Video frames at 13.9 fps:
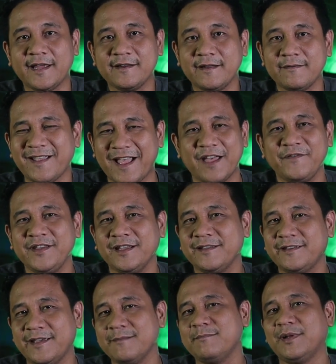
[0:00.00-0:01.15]
and having a
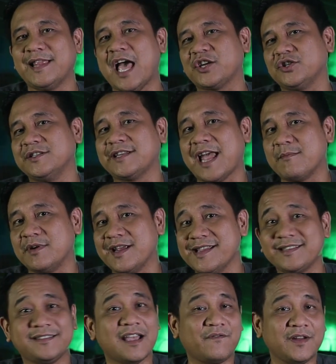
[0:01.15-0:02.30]
gimbal action camera
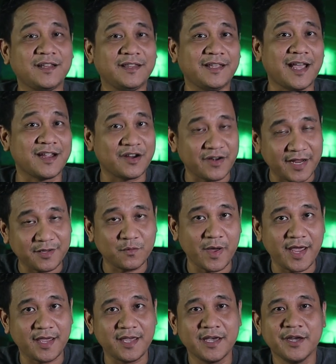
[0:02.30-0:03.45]
is definitely a great
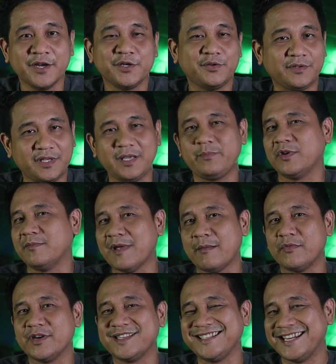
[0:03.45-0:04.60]
way to keep your
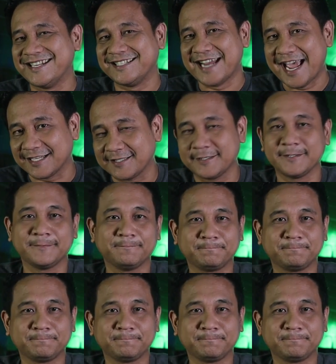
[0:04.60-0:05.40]
memories intact.